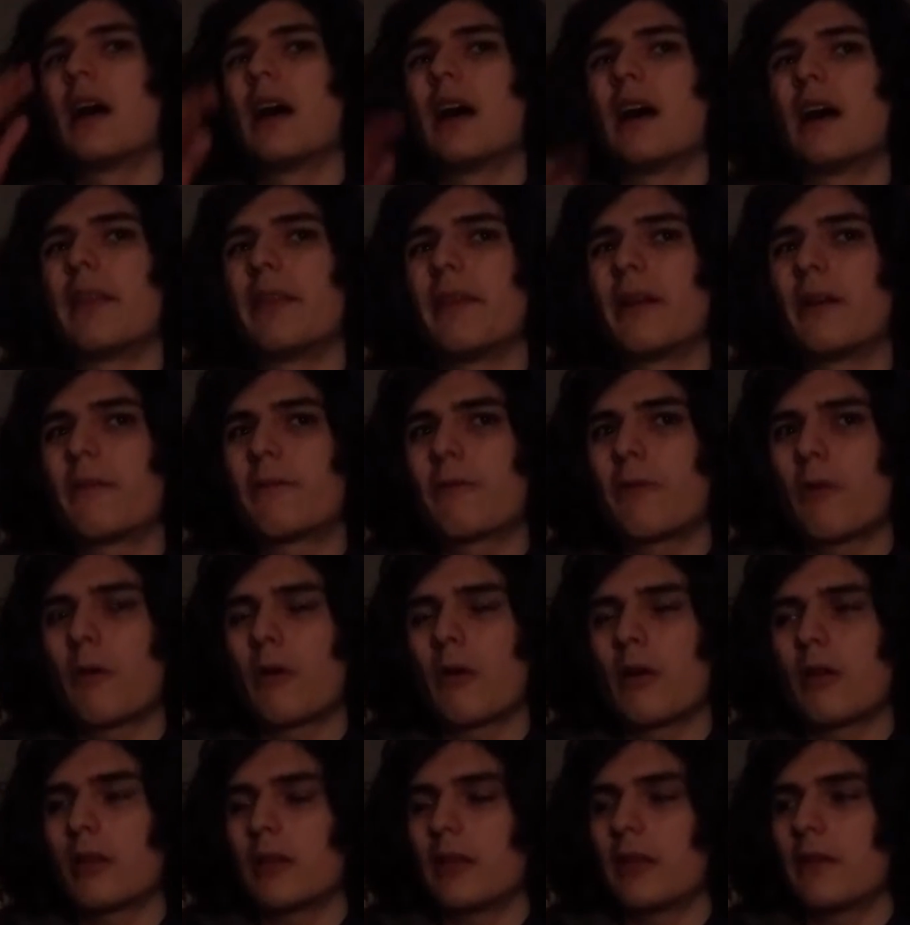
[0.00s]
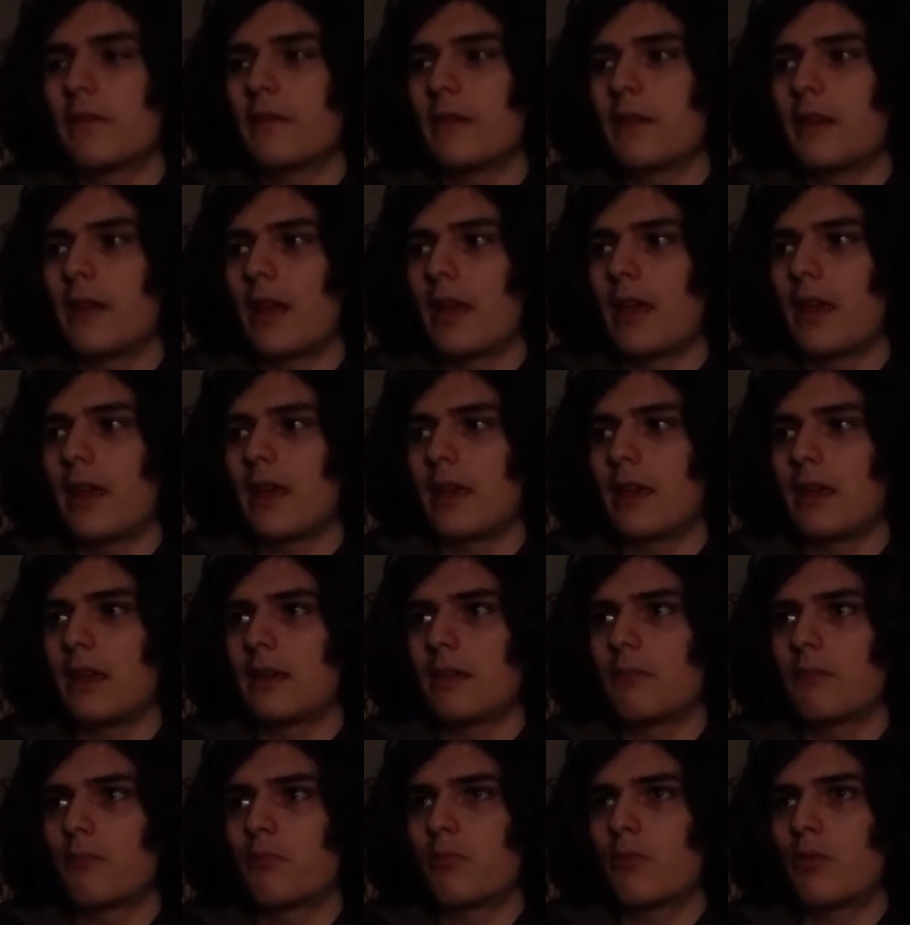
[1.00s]
Therefore, I'll give it
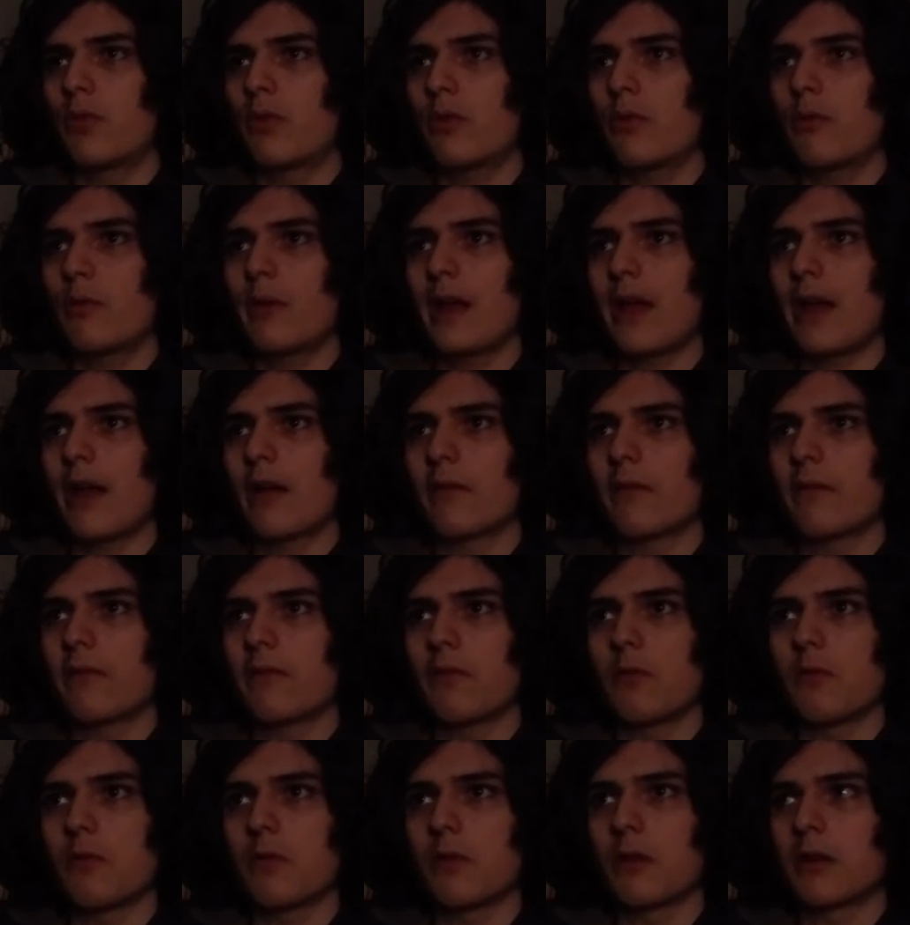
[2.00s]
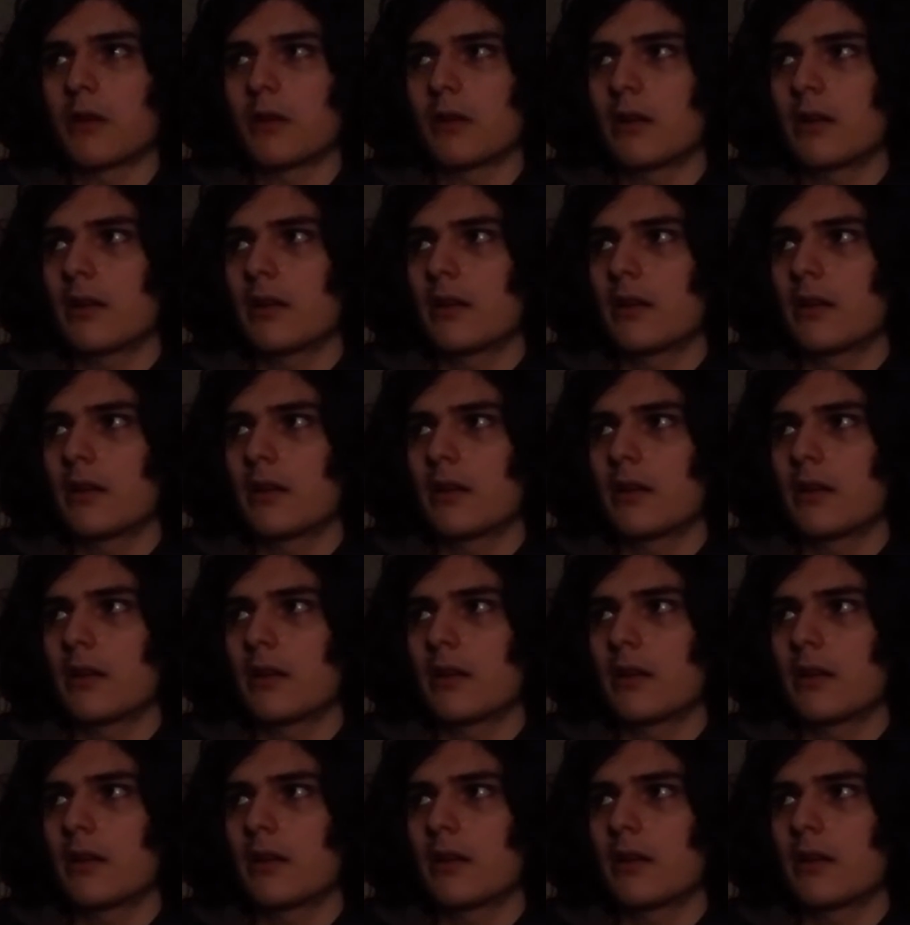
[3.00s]
a 3 out of 4.